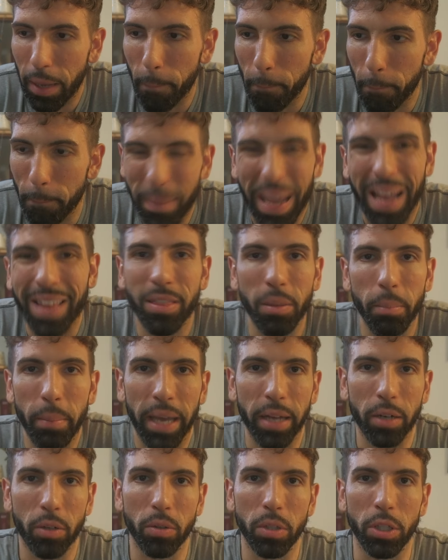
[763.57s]

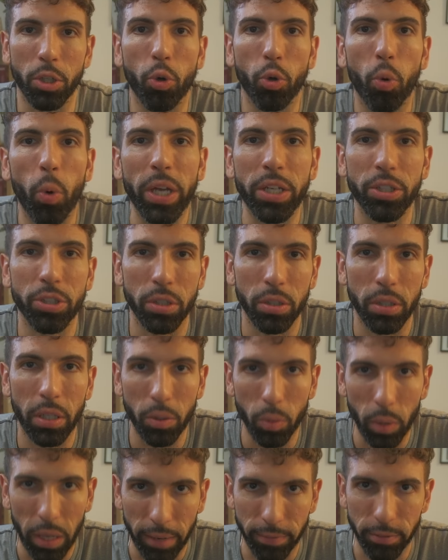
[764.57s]
mathematical equation that
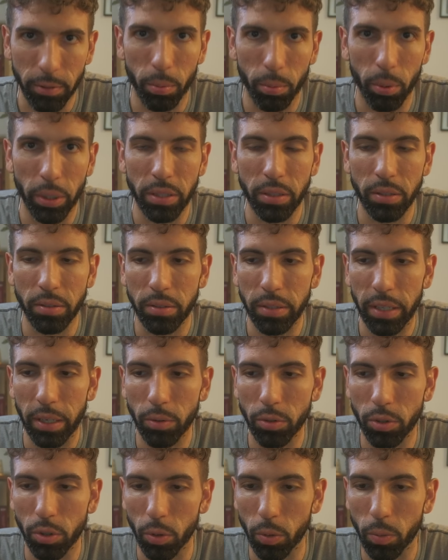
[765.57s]
you have to break this
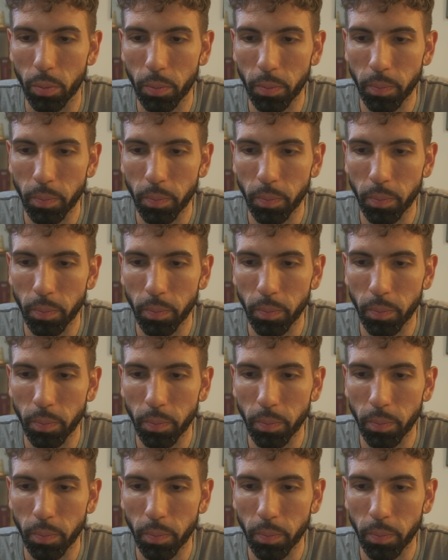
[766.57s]
down to.